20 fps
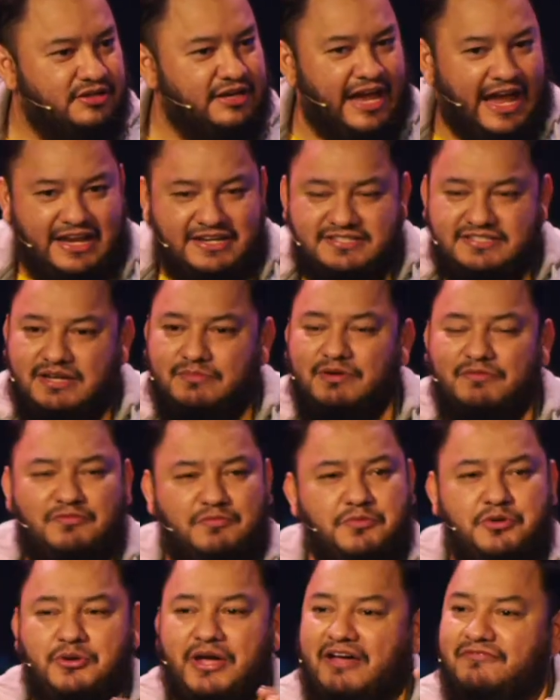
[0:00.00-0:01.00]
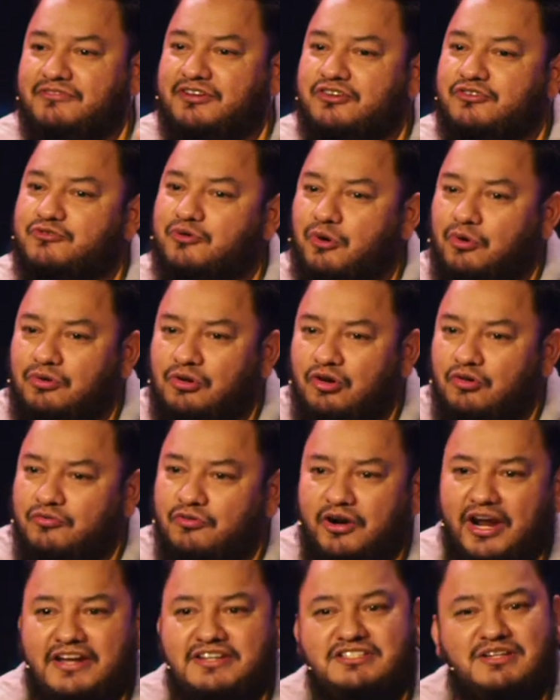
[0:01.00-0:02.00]
And some of them you have control over,
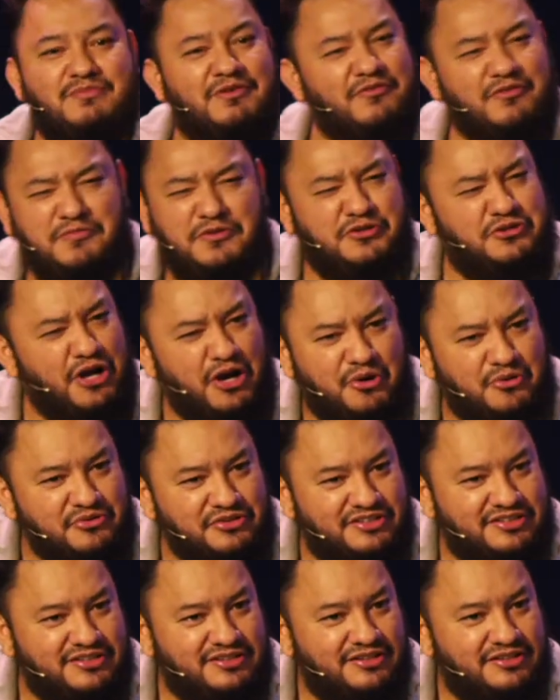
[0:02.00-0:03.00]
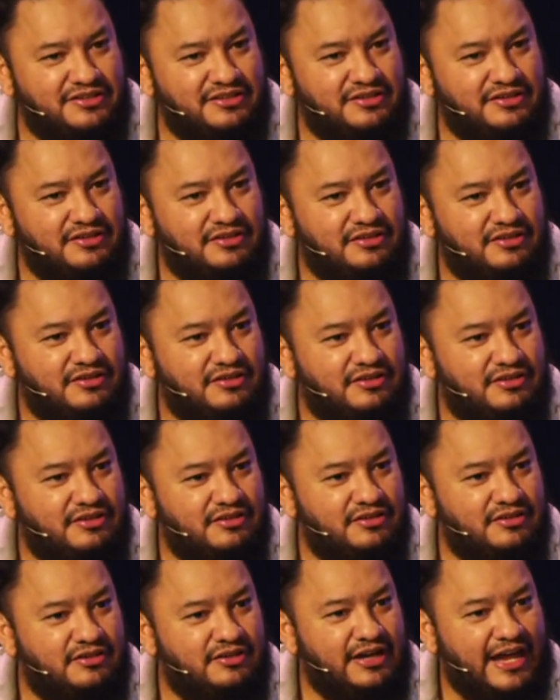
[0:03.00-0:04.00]
and some of them you don't.
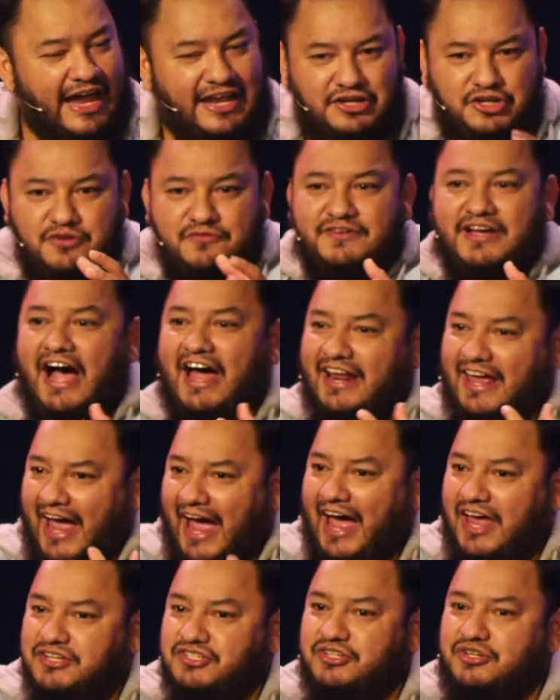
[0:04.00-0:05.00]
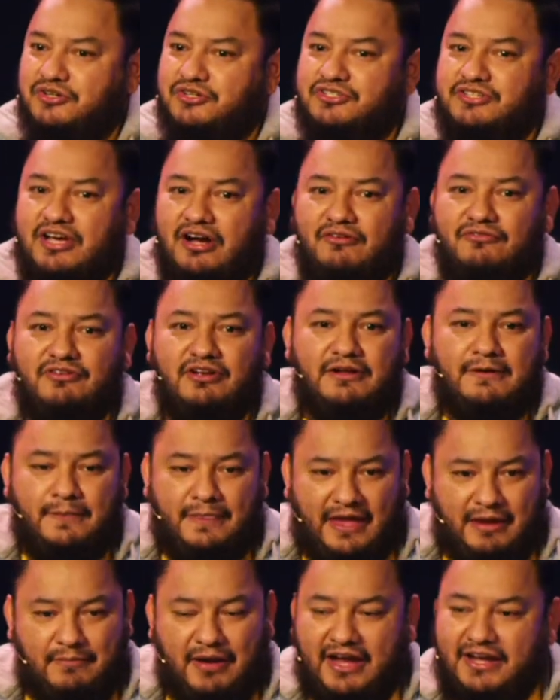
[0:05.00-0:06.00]
And you've got to ask yourself,
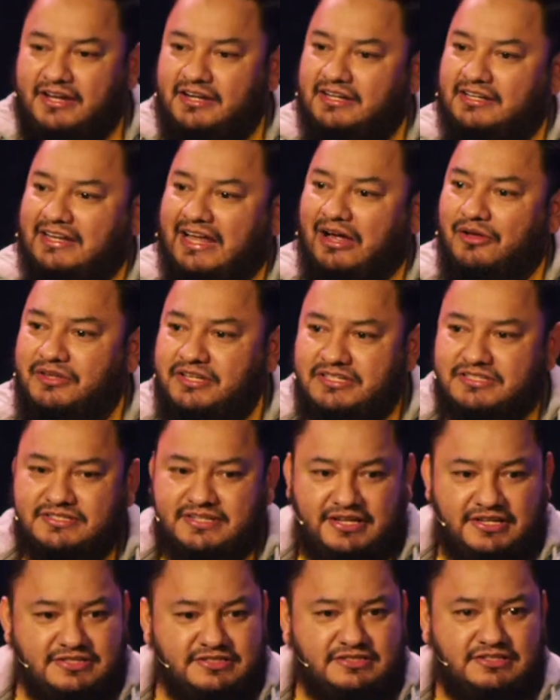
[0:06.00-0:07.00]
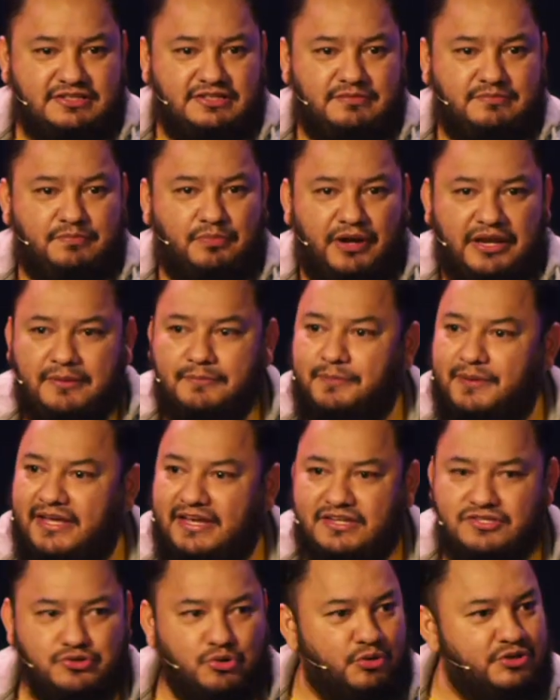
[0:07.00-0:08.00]
am I going to allow these things to bring
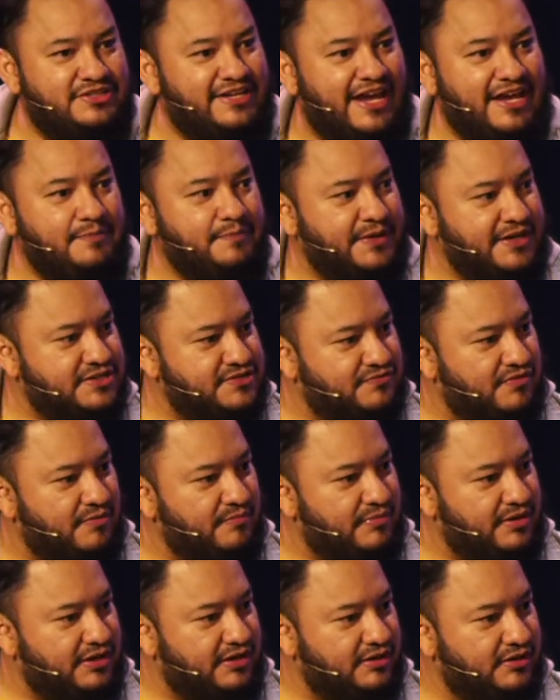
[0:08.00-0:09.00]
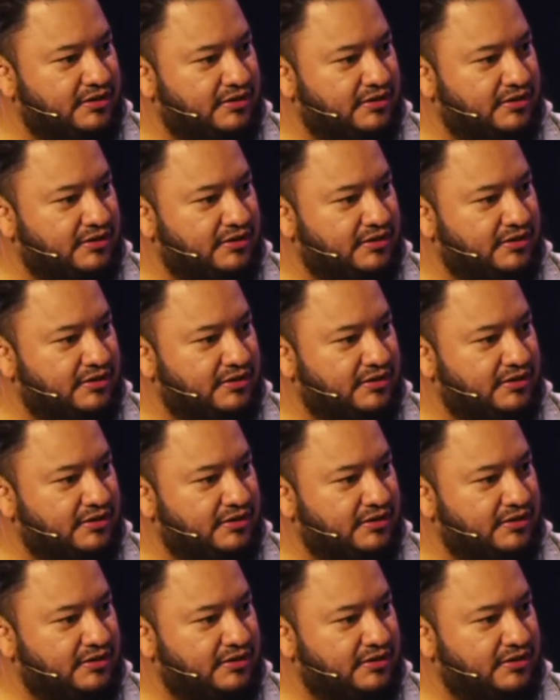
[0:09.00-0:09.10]
peace or take peace from me?